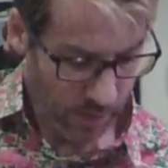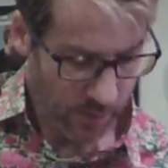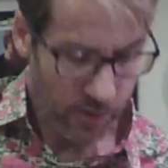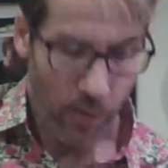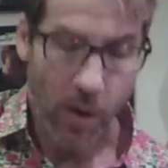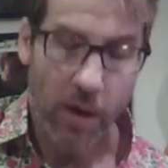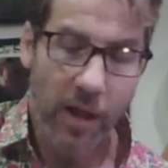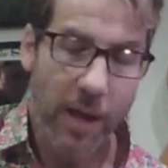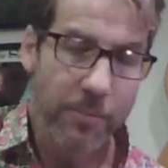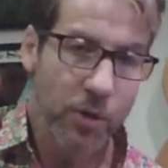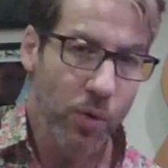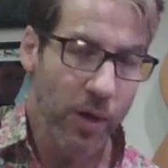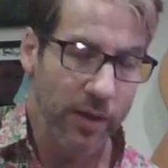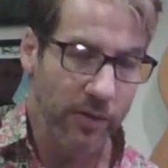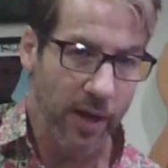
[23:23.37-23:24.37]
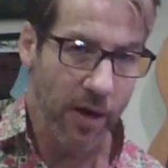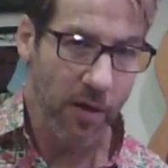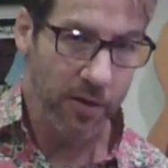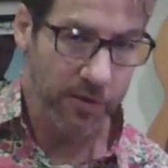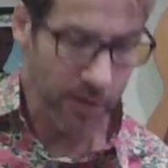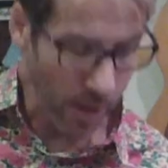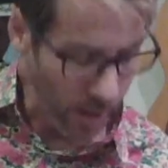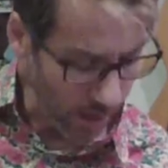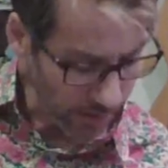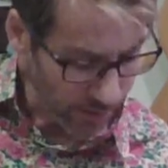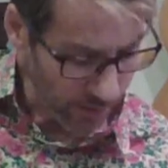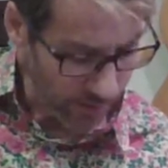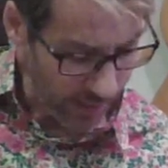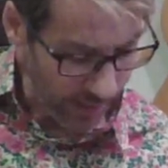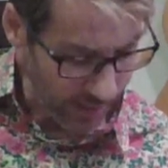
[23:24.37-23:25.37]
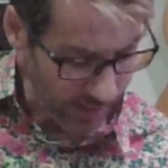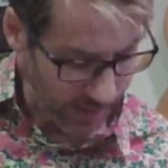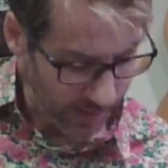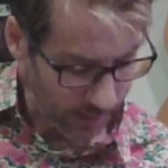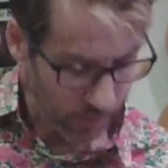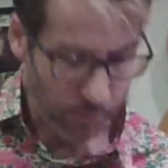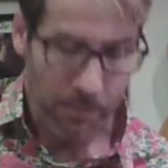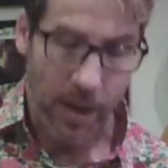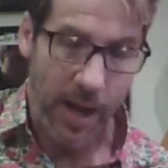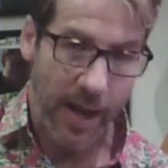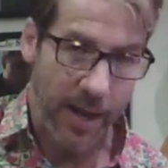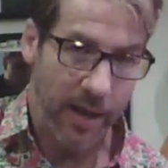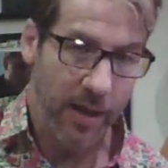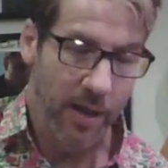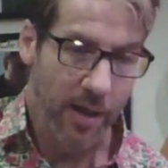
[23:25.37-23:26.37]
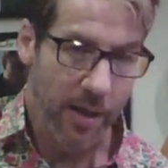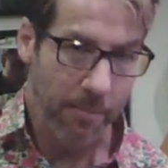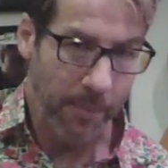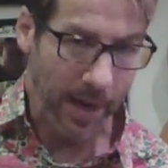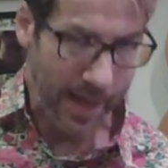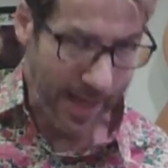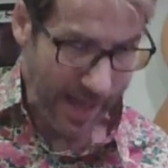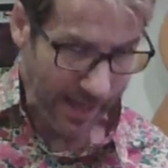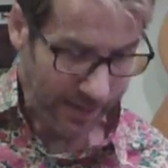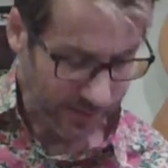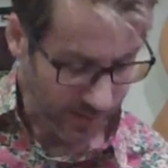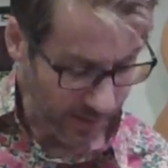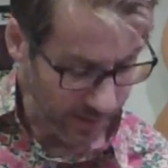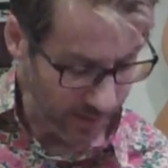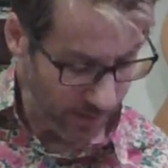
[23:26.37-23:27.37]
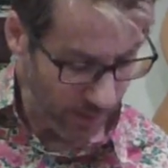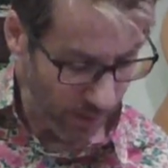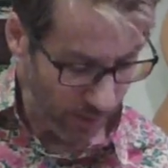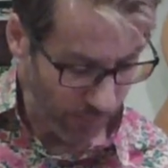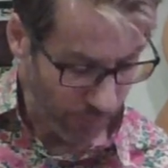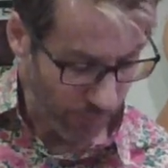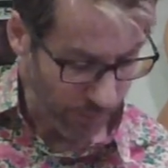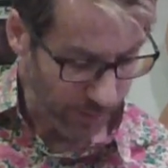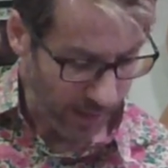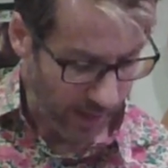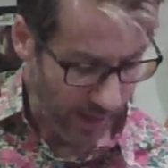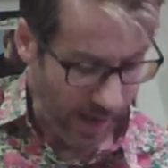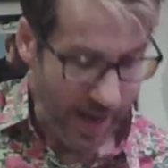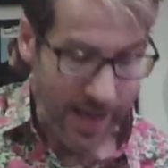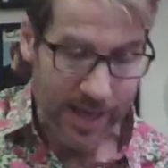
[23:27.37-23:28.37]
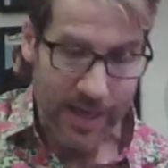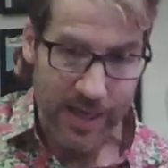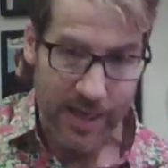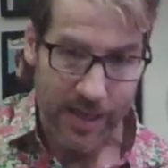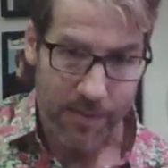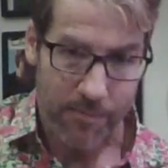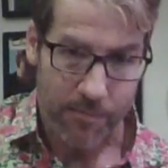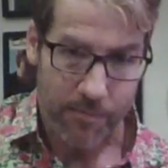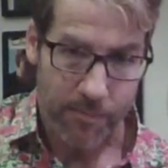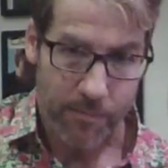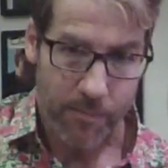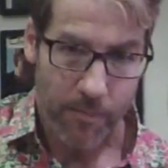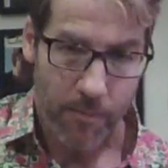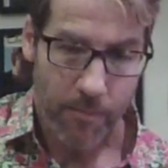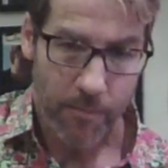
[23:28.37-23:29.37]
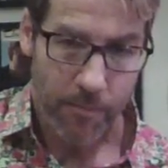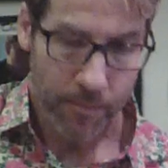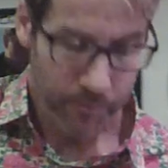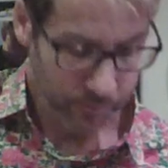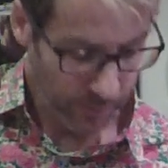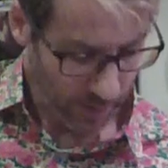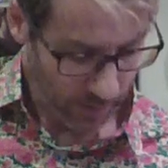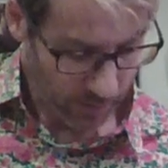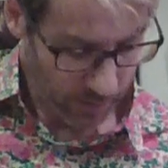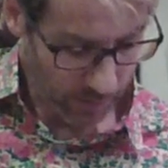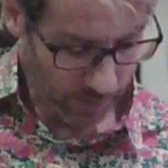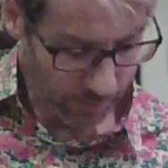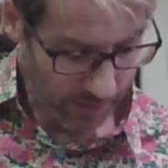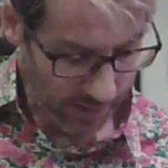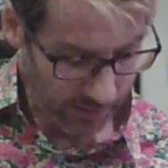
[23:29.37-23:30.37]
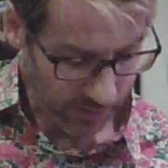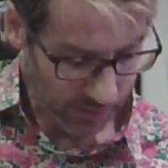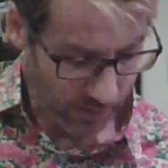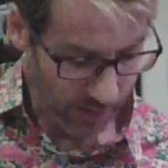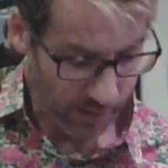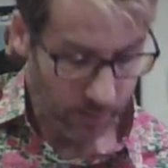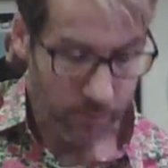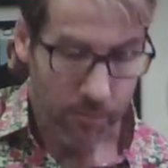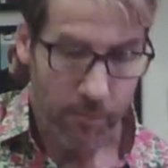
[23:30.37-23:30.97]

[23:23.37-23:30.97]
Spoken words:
So all I'm doing there is alternating my accent note from the high E to the B string.